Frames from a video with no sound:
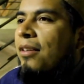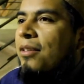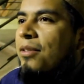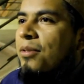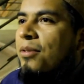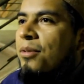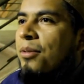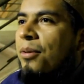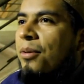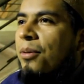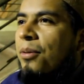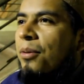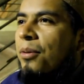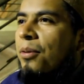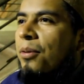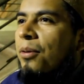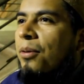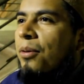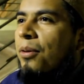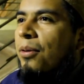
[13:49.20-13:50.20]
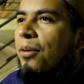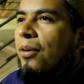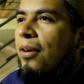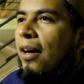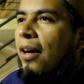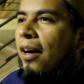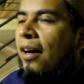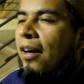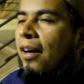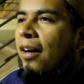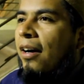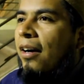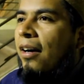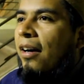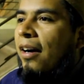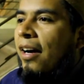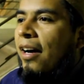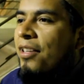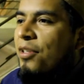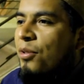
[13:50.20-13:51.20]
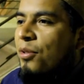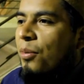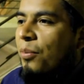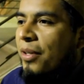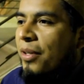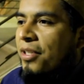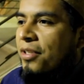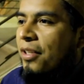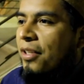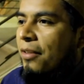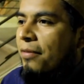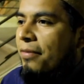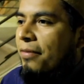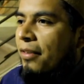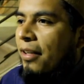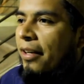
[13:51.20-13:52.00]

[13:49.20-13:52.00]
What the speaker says: So I saw myself,